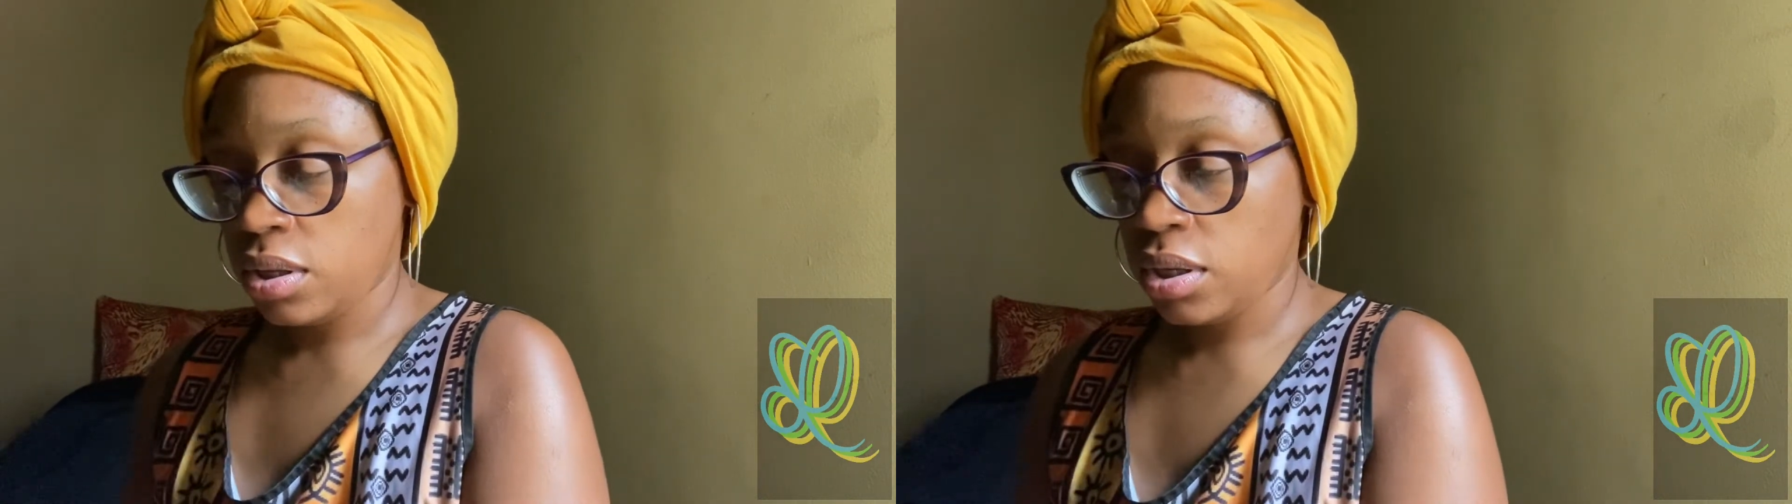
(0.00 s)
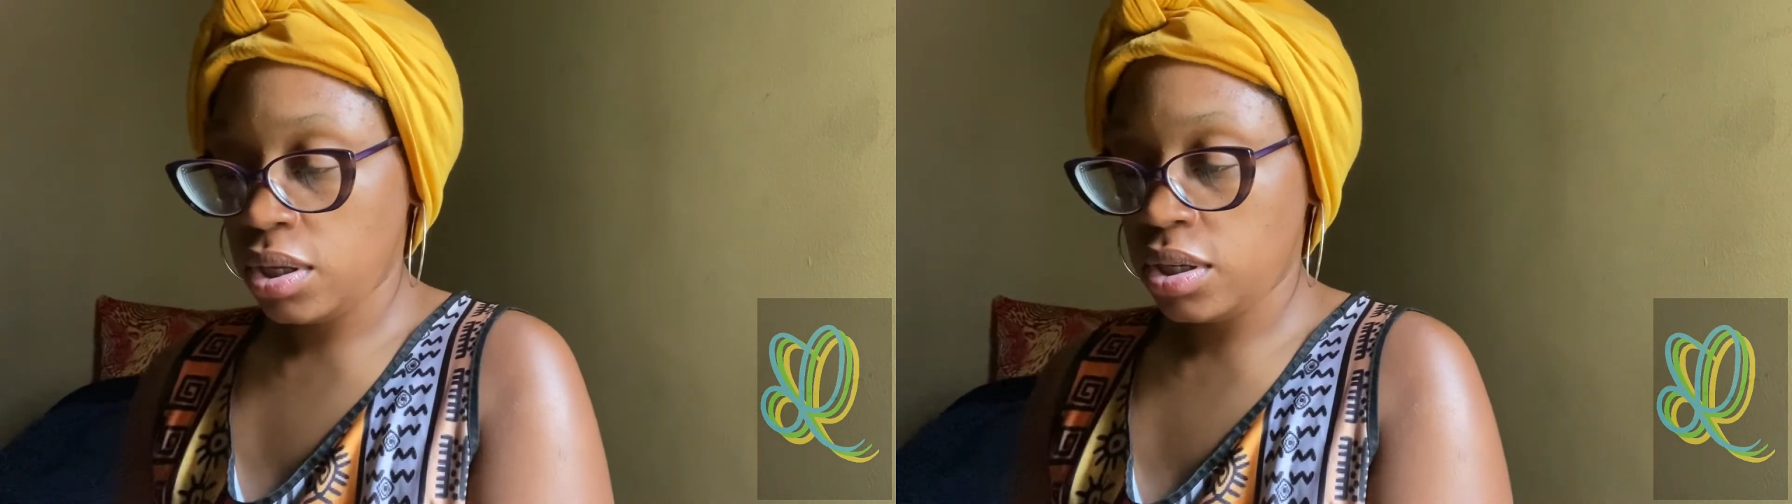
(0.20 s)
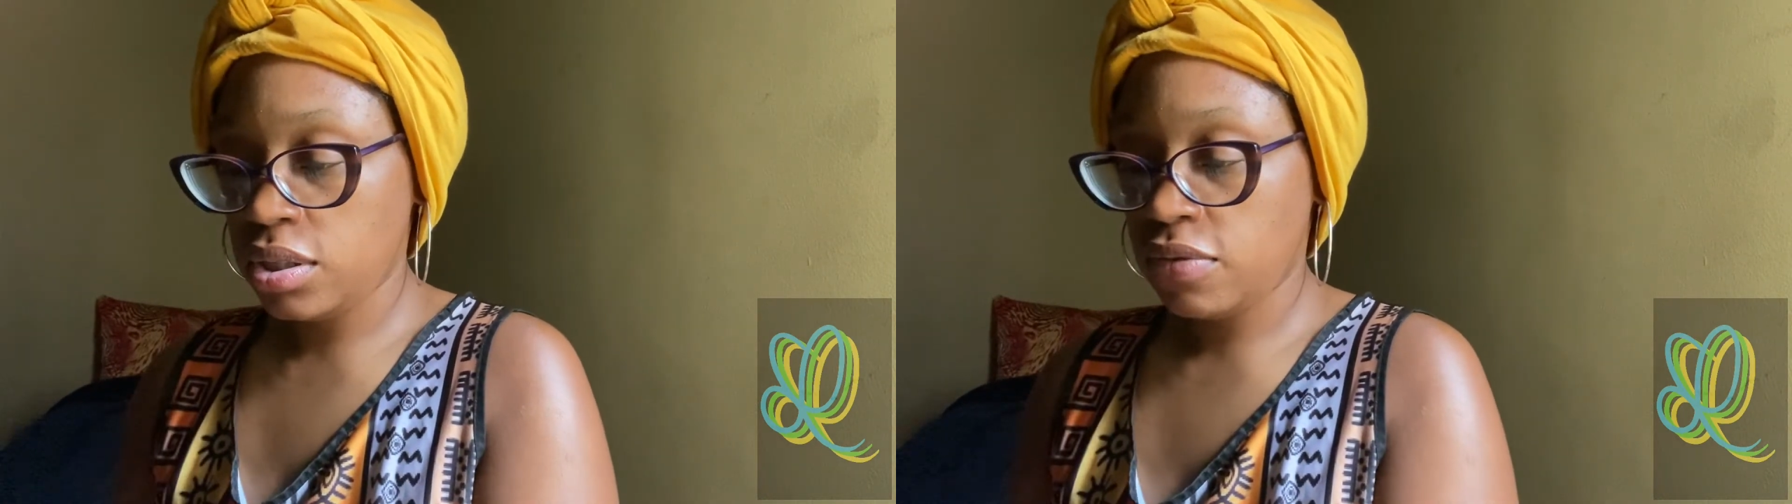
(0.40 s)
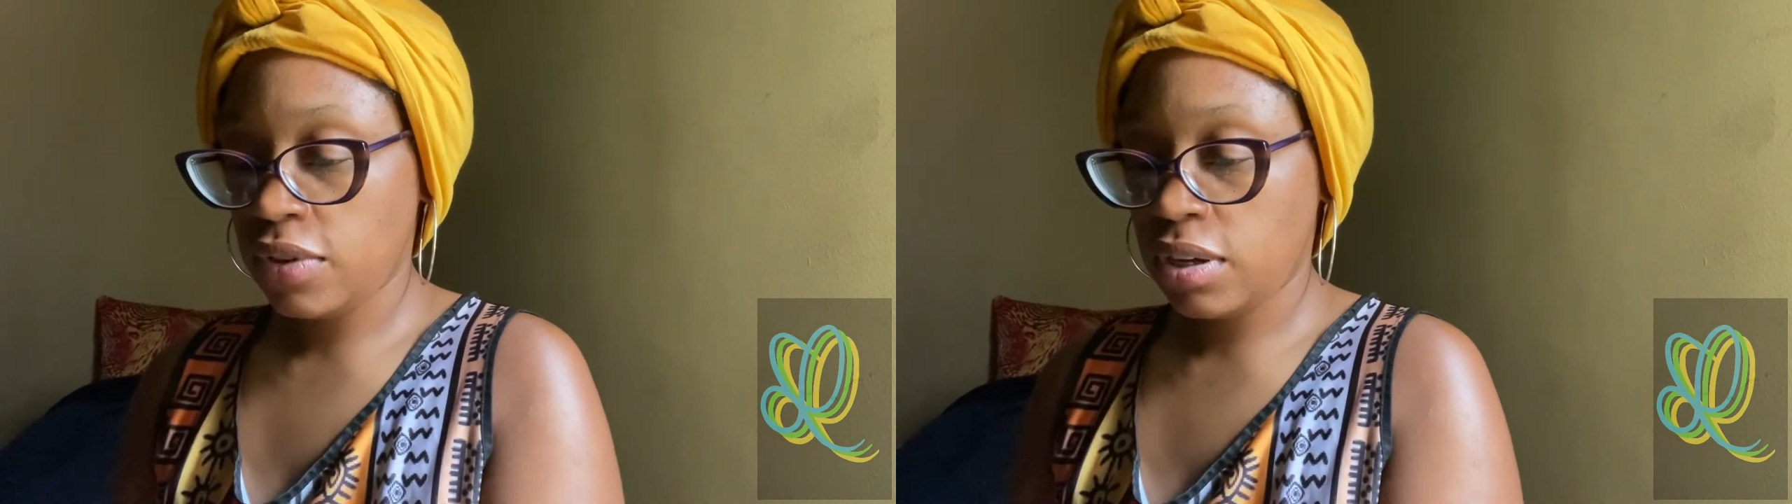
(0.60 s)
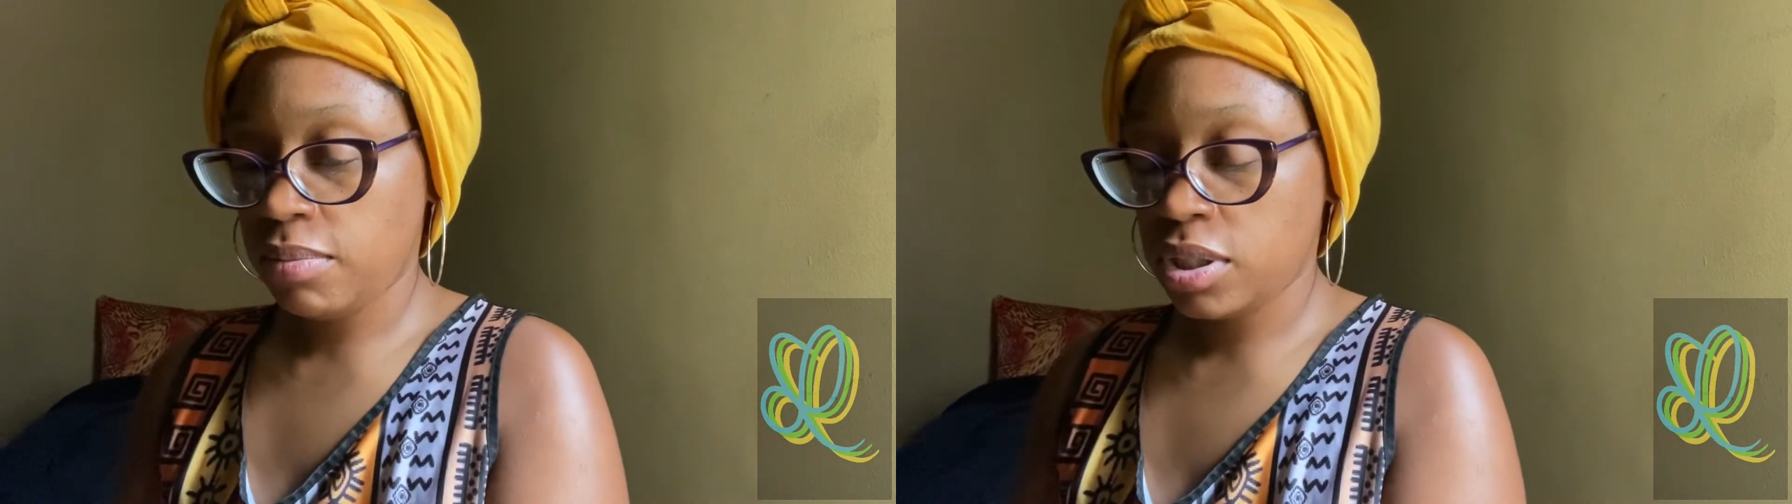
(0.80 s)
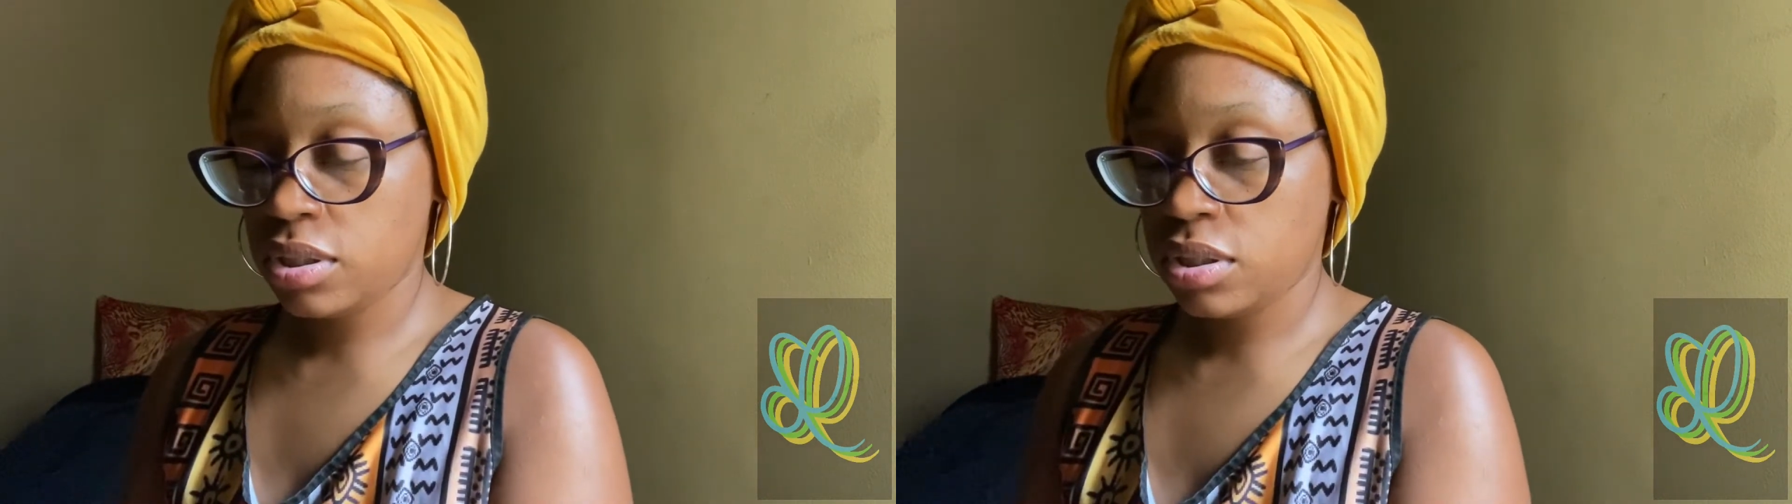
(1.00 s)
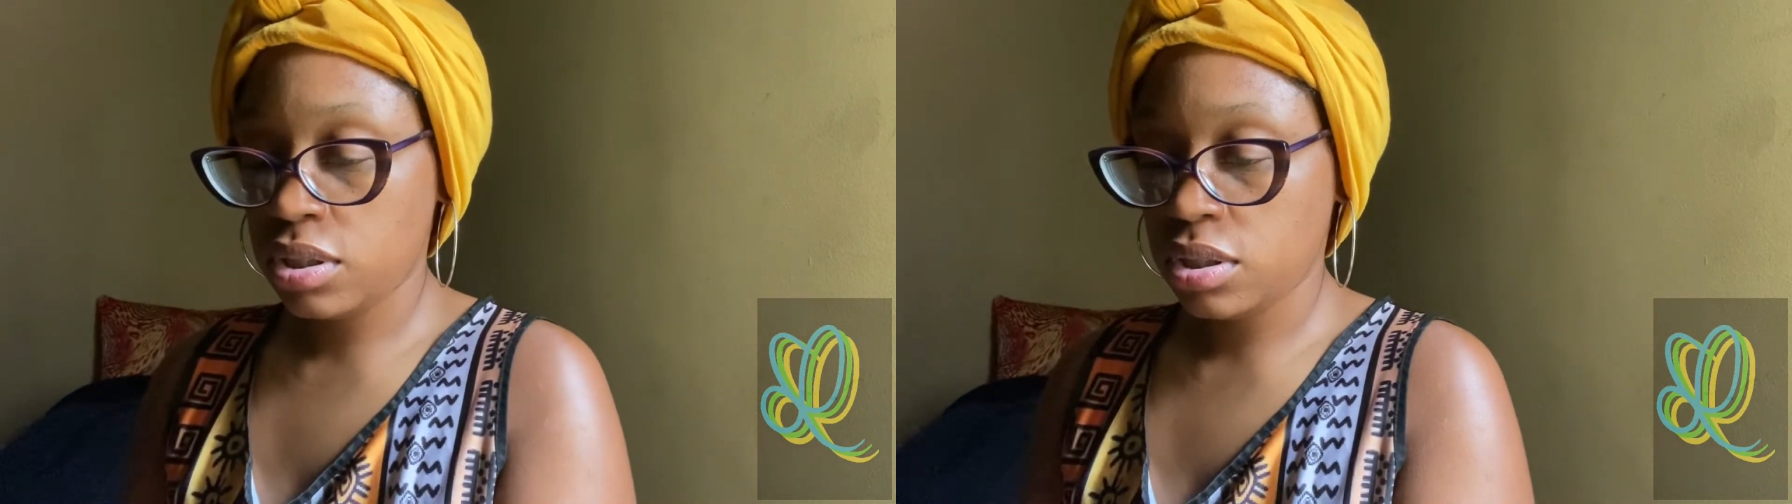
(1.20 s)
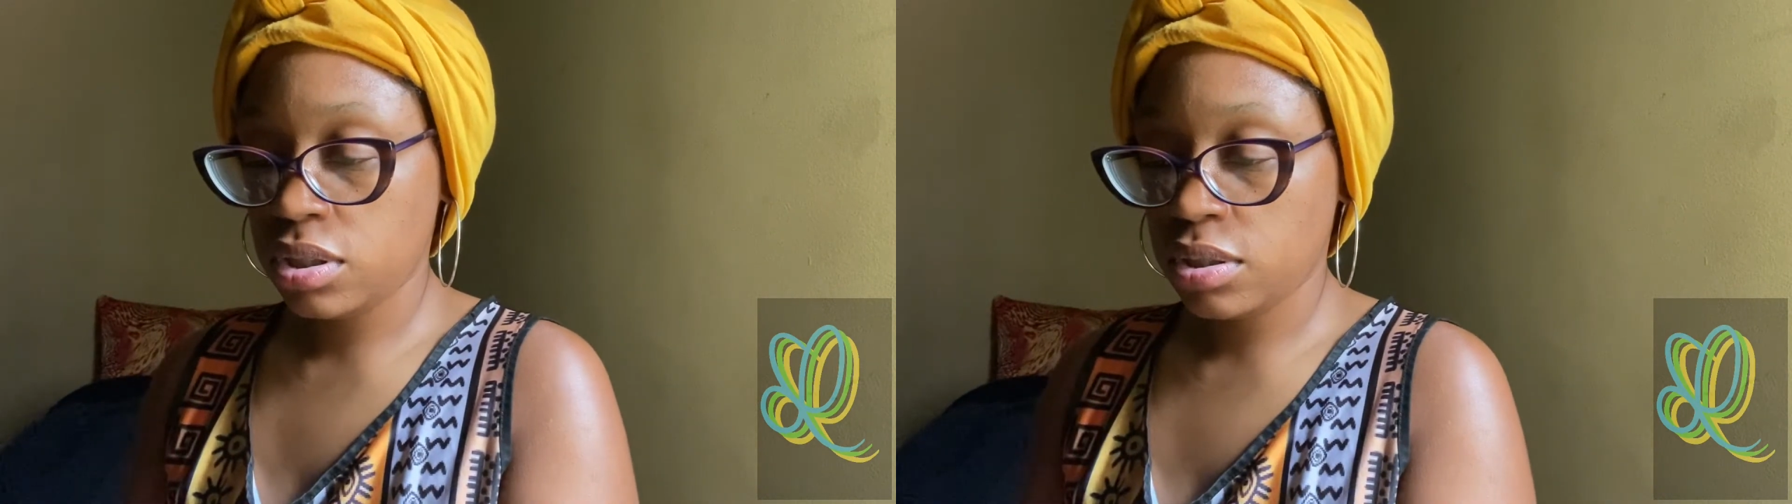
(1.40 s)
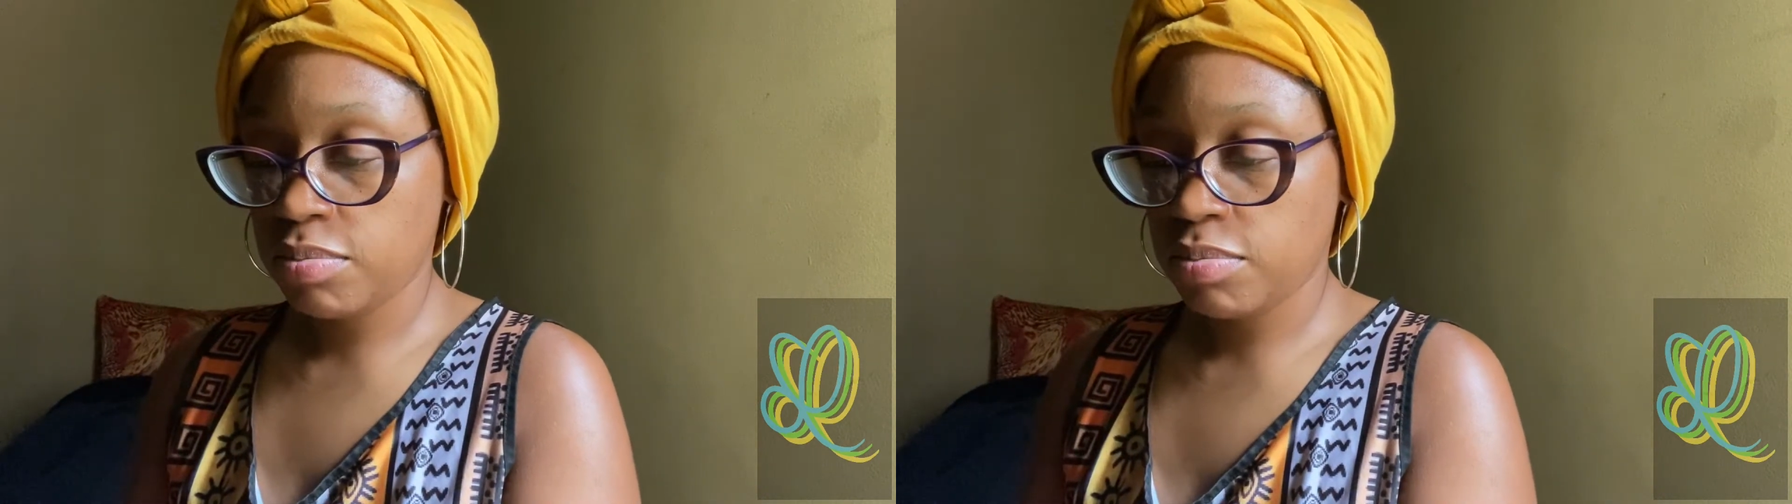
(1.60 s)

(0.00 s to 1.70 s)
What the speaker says: Any divine messages